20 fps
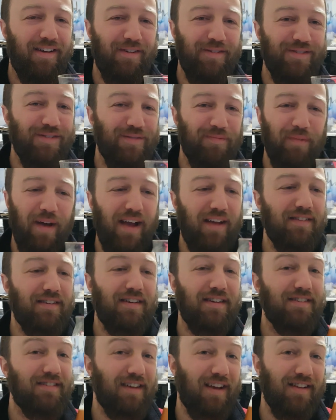was
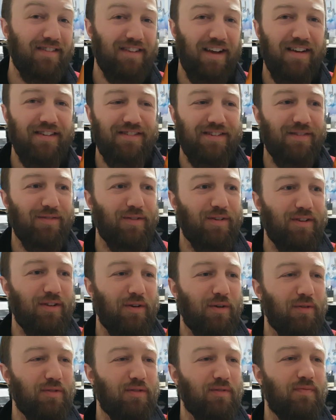amazing. It tasted really
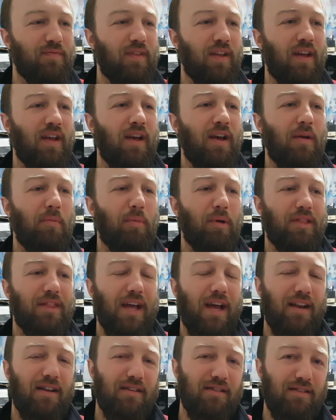awesome. But
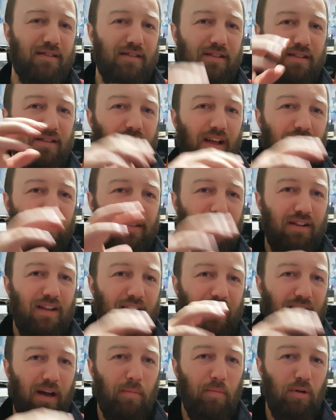that's
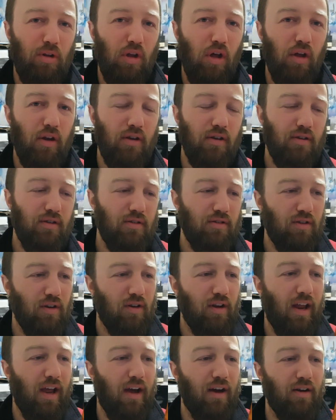cleaned up a lot. So
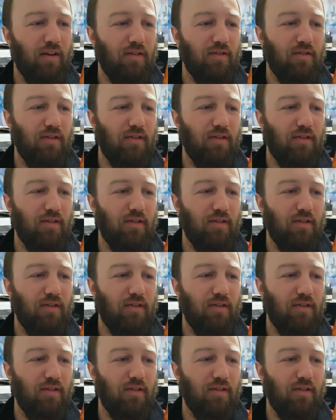now